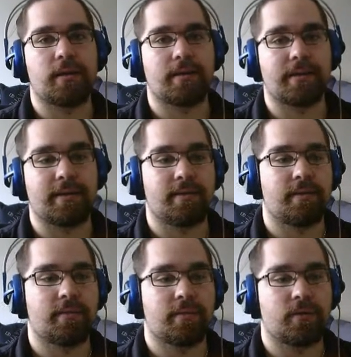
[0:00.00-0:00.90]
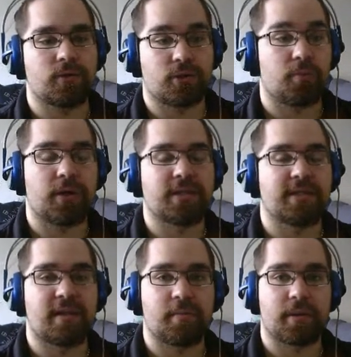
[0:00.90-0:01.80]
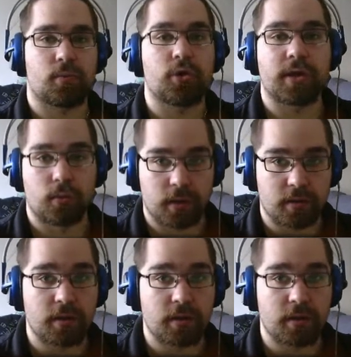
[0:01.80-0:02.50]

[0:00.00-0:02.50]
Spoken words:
and those are the prices that I've been working with.